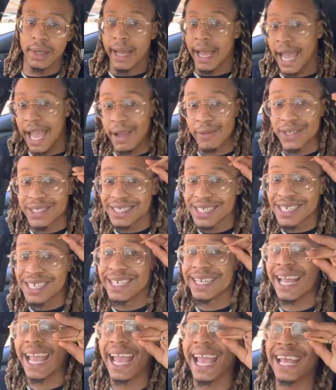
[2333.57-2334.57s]
Hey, what's good,
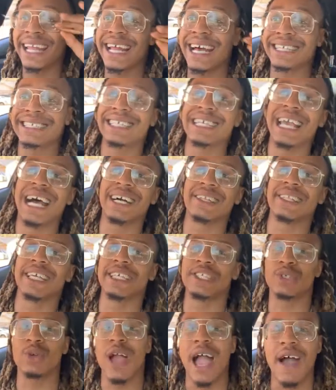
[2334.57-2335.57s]
Aunt? I see you out there
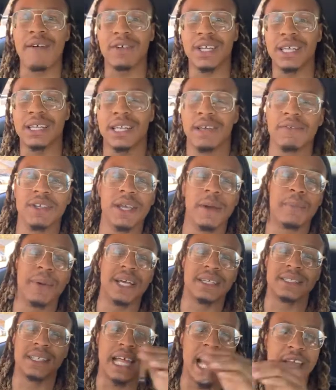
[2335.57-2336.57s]
traveling, living your
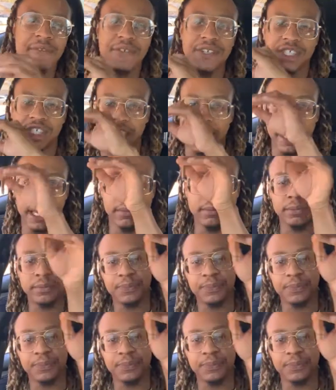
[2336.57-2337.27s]
best life and shit.